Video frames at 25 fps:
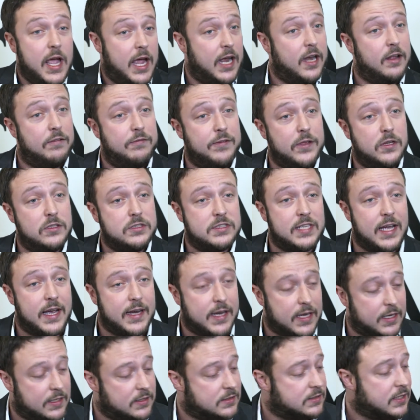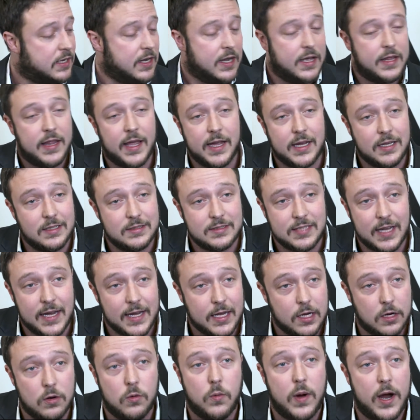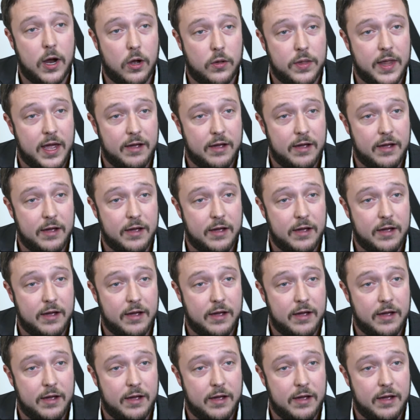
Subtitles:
in a few seconds. They can take it away on